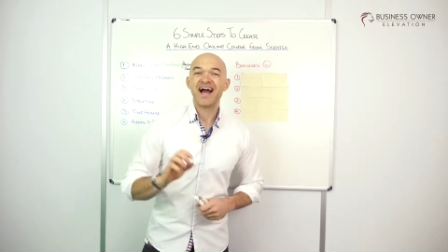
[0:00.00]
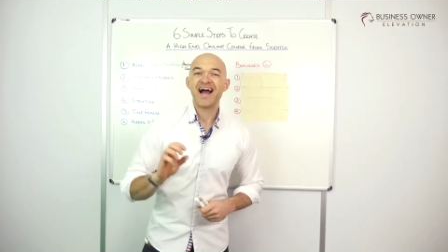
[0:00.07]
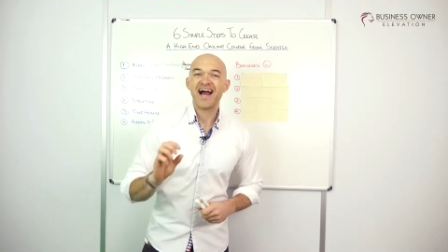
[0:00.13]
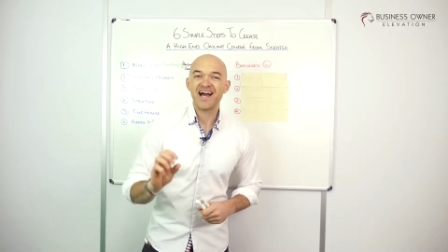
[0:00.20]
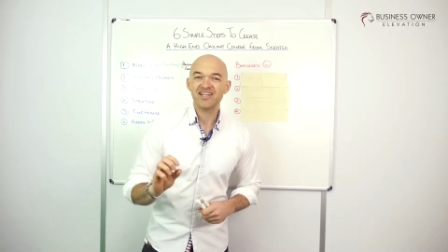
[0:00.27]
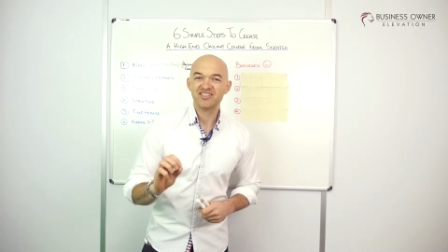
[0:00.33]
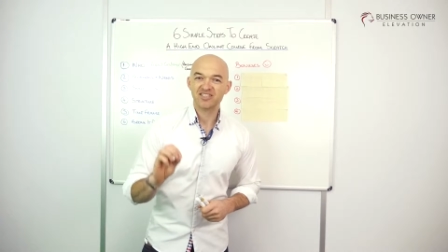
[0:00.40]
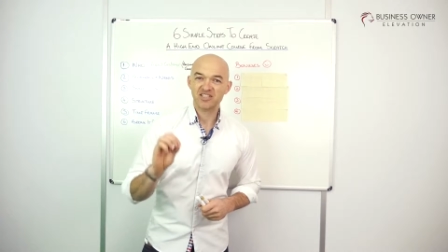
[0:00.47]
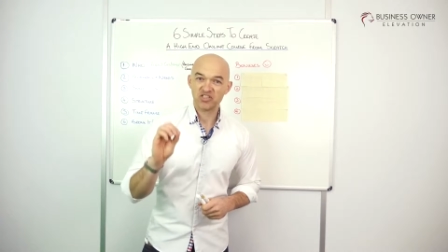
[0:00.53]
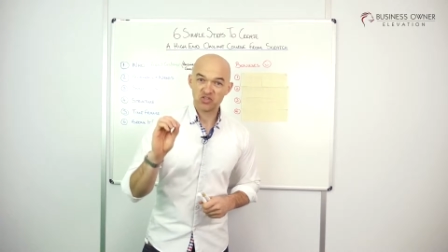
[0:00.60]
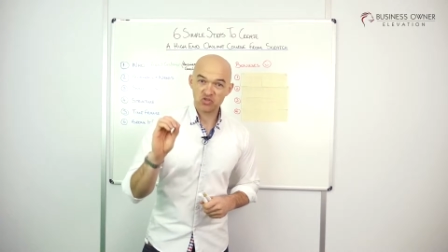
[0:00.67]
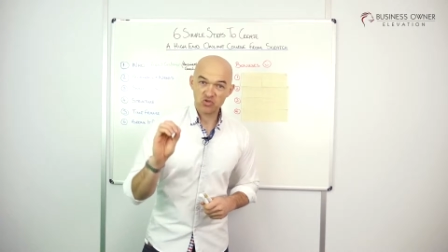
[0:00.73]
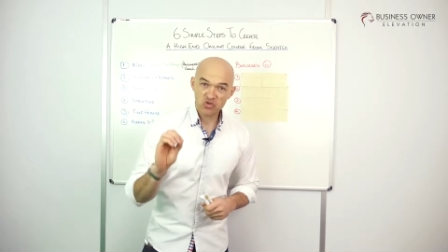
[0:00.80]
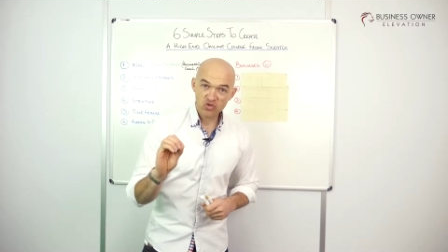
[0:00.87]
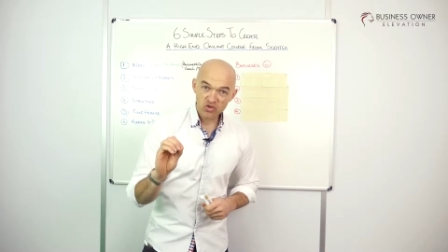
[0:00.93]
Ask
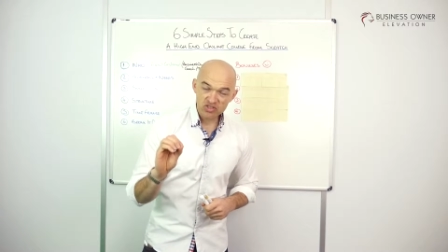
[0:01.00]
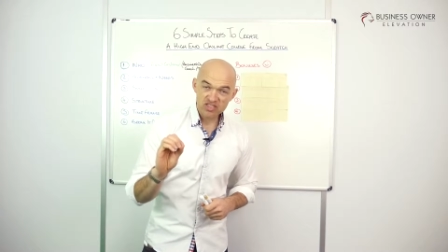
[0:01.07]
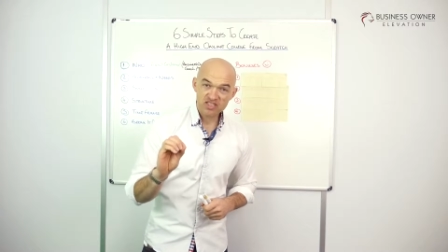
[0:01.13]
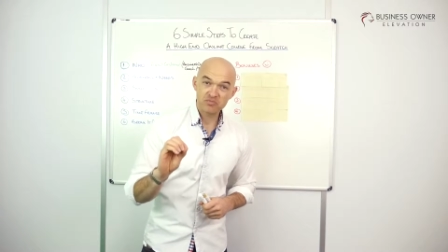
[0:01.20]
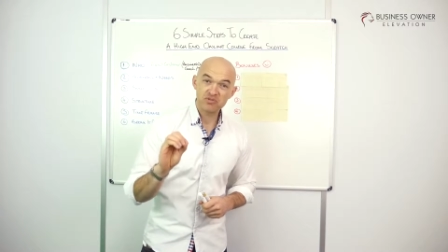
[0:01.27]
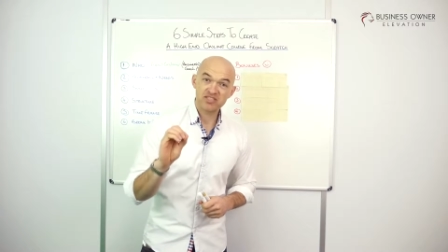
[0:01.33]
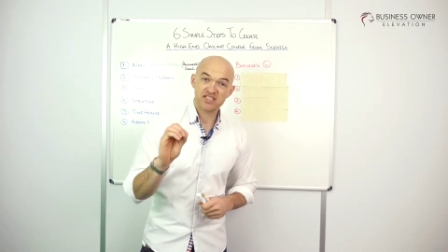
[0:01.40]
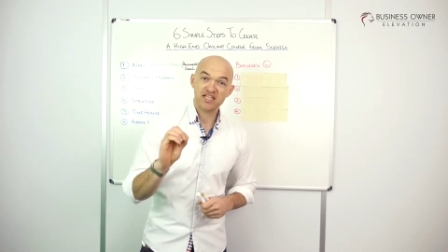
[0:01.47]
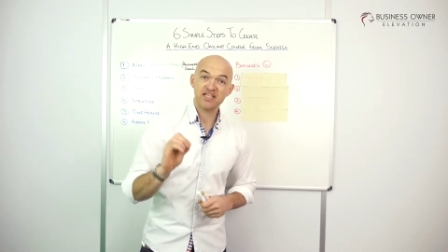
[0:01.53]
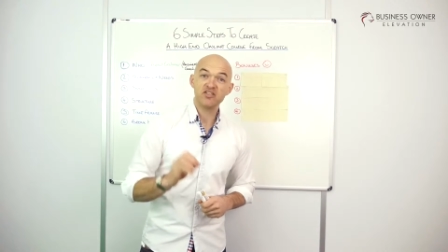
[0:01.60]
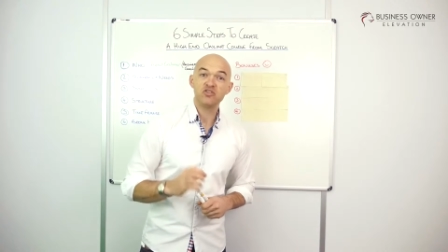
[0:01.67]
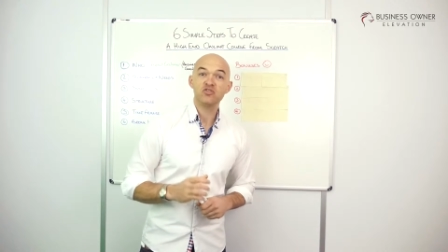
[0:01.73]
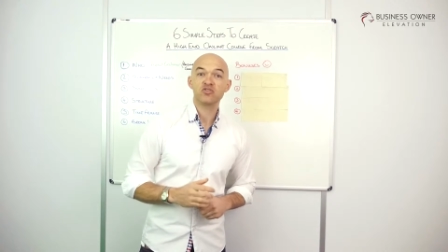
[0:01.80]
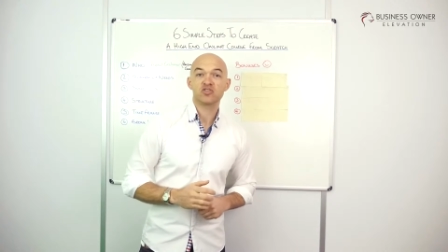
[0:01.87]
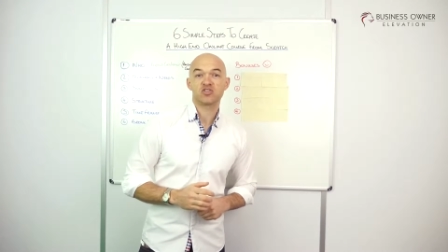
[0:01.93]
your customers
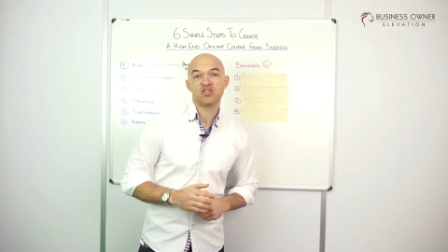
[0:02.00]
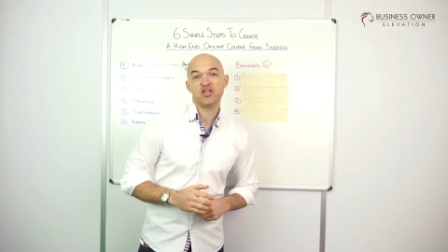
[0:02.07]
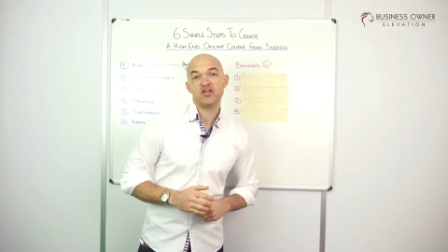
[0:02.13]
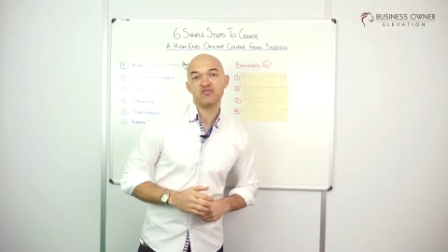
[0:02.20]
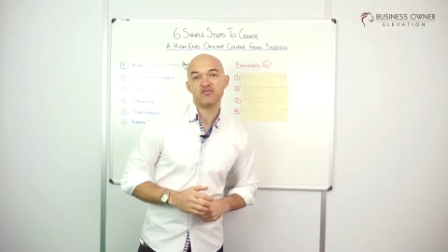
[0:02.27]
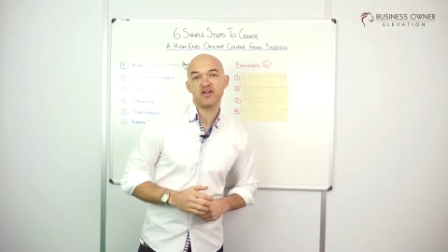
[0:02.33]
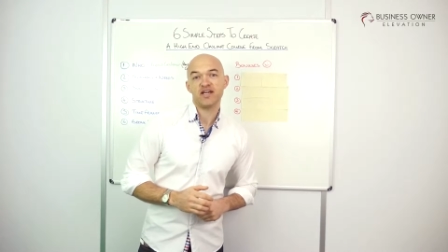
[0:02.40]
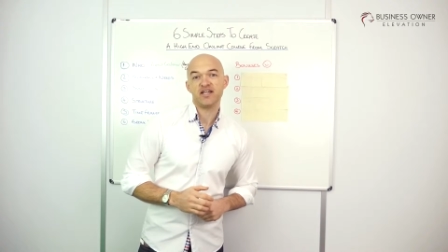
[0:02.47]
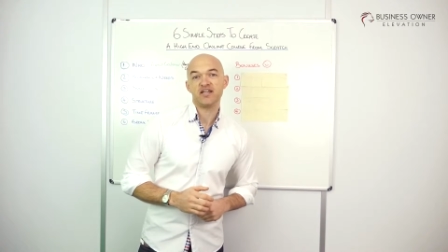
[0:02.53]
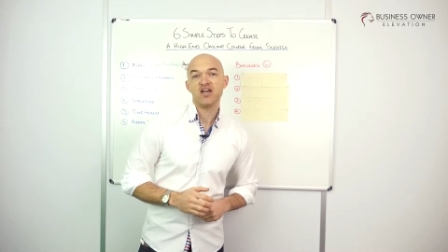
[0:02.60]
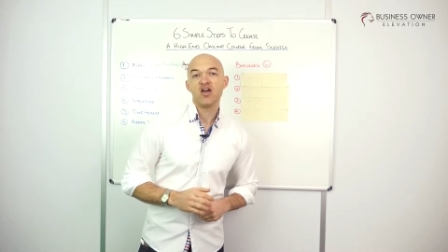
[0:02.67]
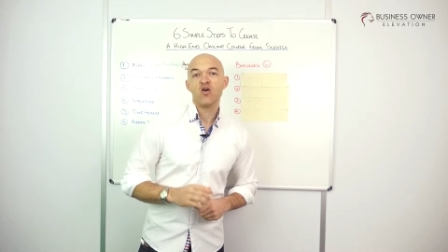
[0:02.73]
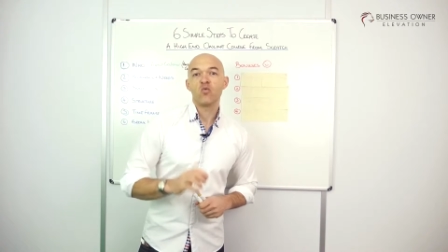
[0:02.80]
in your survey